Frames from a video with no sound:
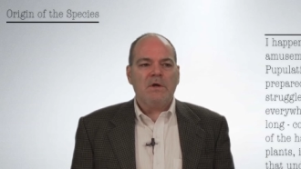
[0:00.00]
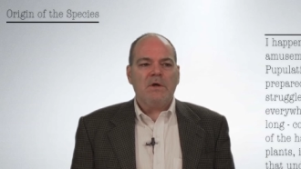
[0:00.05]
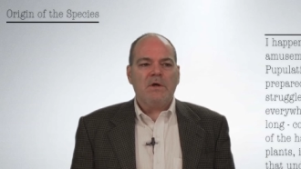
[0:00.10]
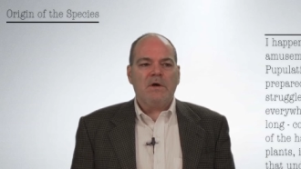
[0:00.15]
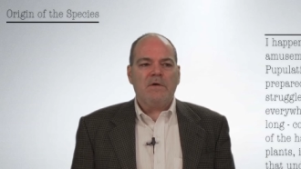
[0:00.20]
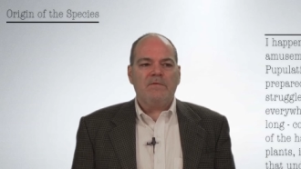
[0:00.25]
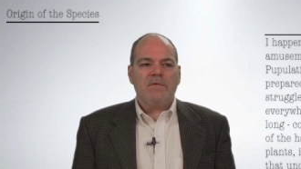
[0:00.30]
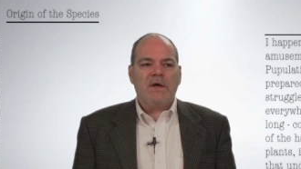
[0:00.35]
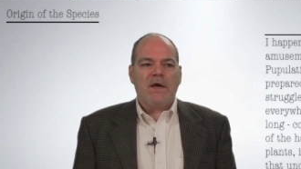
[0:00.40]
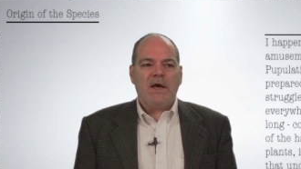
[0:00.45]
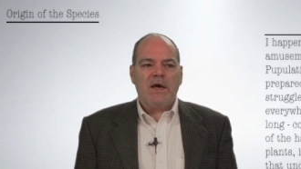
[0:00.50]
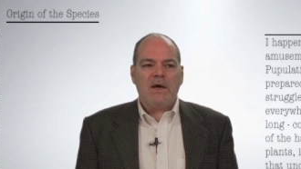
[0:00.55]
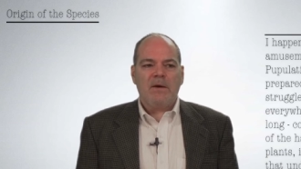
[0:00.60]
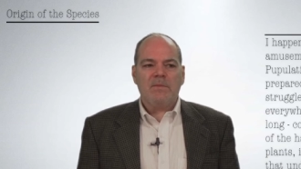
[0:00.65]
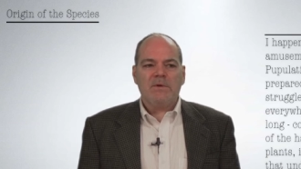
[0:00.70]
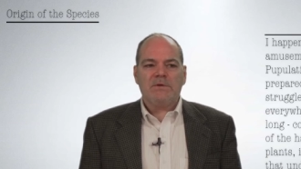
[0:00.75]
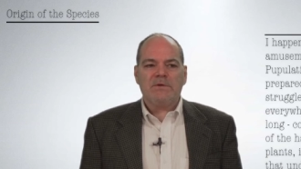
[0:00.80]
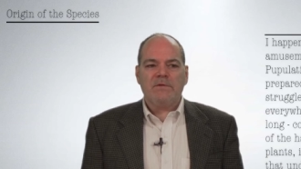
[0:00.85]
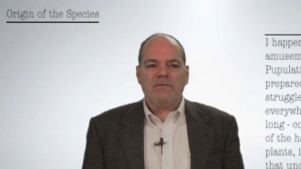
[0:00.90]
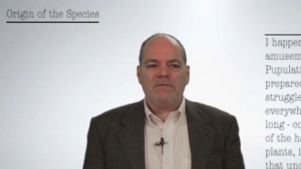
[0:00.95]
of the
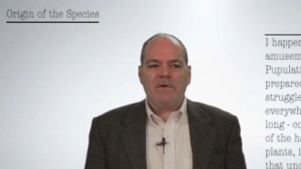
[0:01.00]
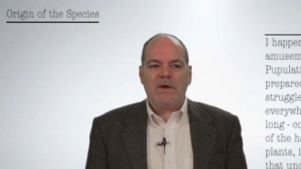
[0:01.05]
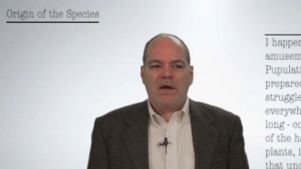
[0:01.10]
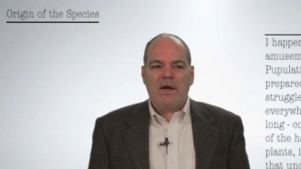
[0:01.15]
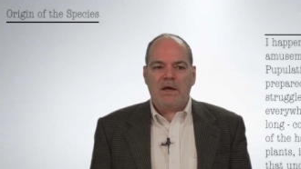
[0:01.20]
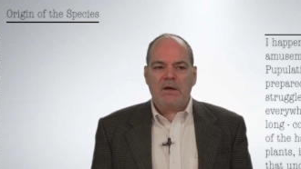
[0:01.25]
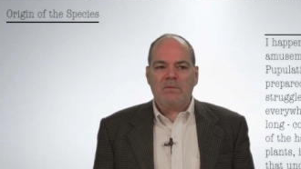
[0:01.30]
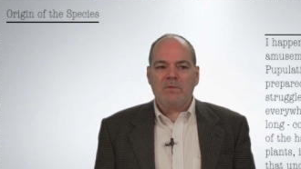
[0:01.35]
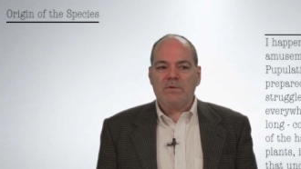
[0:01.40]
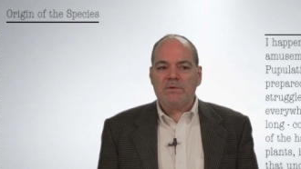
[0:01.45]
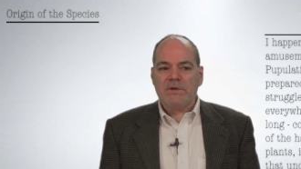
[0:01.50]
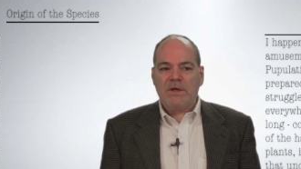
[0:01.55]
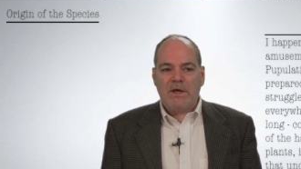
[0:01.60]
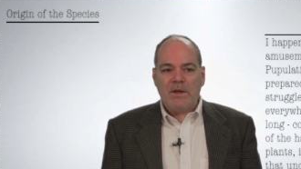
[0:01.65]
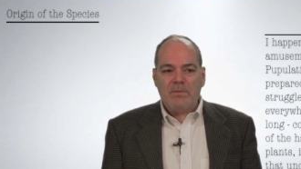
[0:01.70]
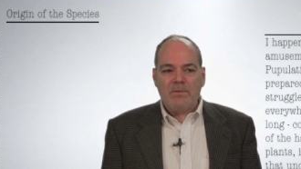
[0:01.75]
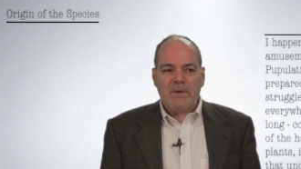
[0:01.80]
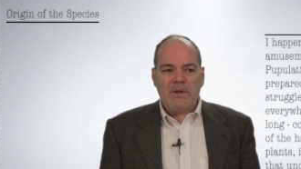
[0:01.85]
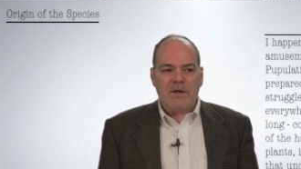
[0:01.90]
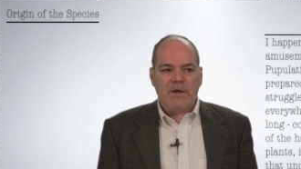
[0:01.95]
habits of animals
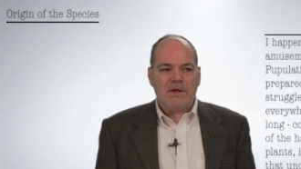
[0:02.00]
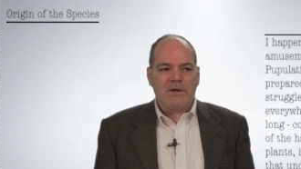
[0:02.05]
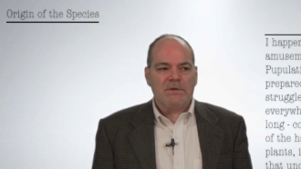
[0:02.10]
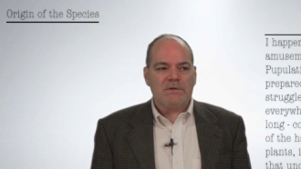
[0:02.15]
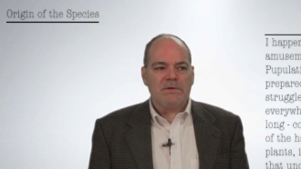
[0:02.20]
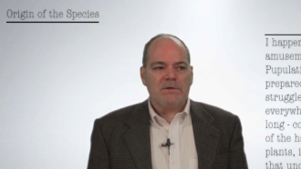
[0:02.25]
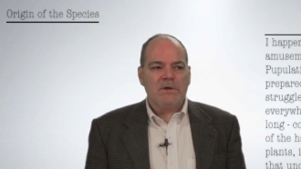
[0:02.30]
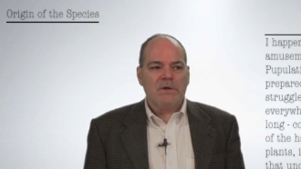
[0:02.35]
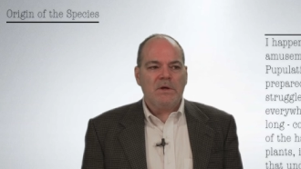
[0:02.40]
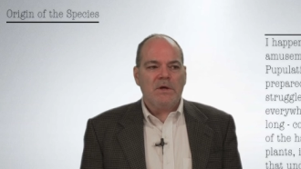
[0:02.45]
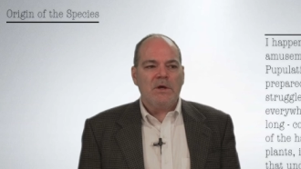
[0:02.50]
and plants,